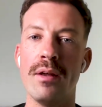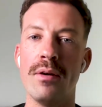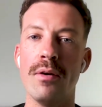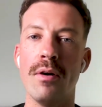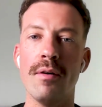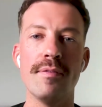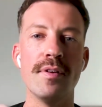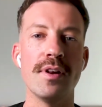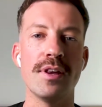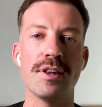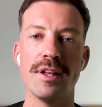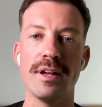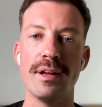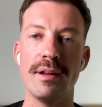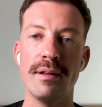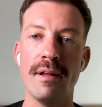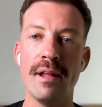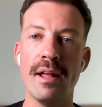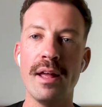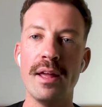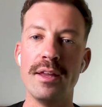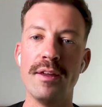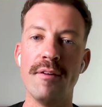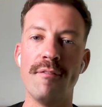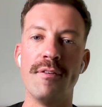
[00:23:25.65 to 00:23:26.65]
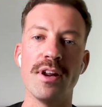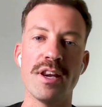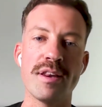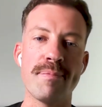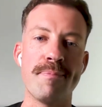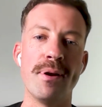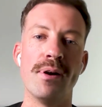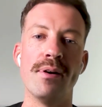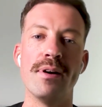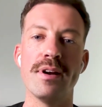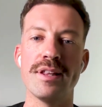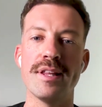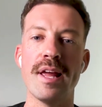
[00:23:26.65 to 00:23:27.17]
And obviously you've
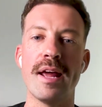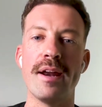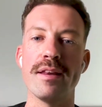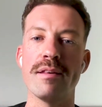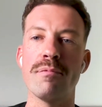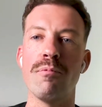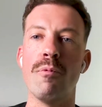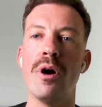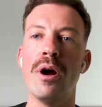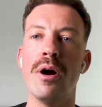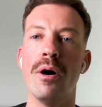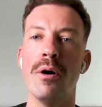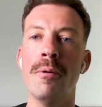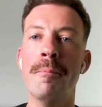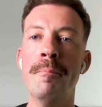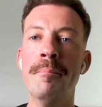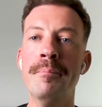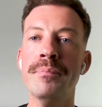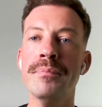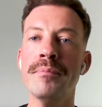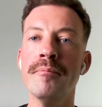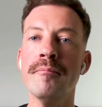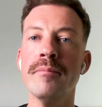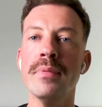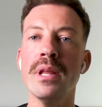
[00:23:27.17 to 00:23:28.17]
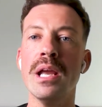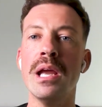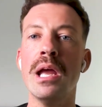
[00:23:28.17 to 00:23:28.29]
experienced that as well. Yeah.